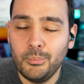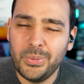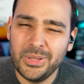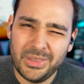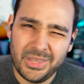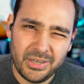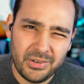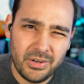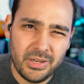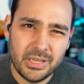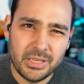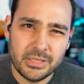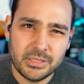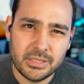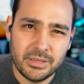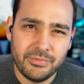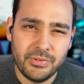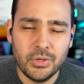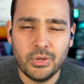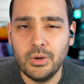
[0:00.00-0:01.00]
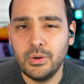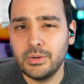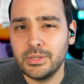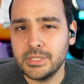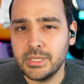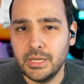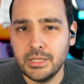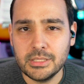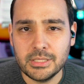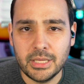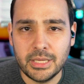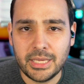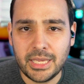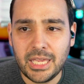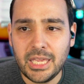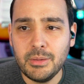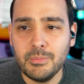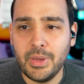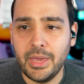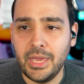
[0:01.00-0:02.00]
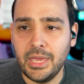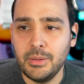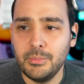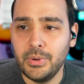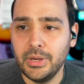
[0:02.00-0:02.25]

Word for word: but there is if you go to sites like eBay.